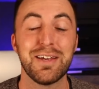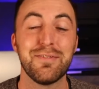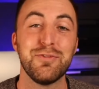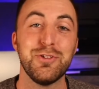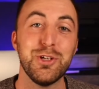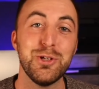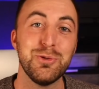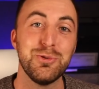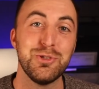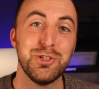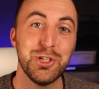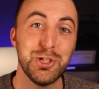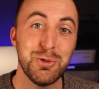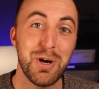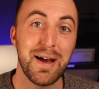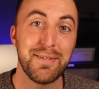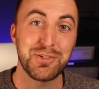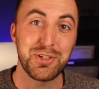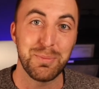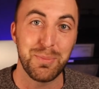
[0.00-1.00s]
If you do
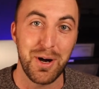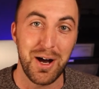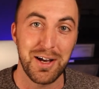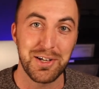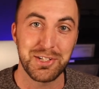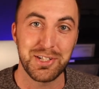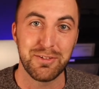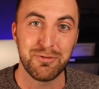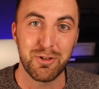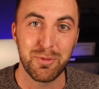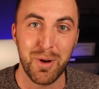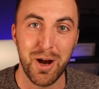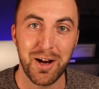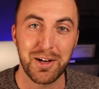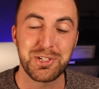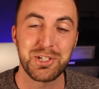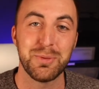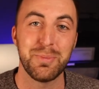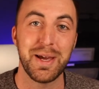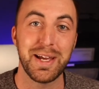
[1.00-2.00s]
have some positive
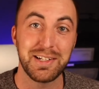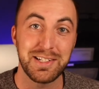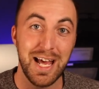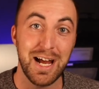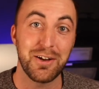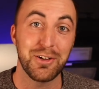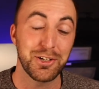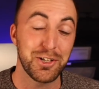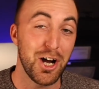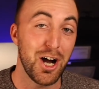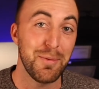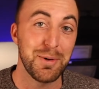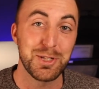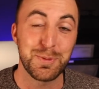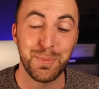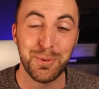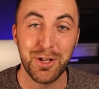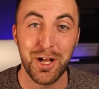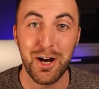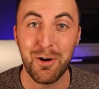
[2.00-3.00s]
remarks to make down in the comments
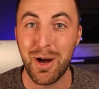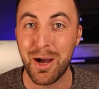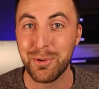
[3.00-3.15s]
below,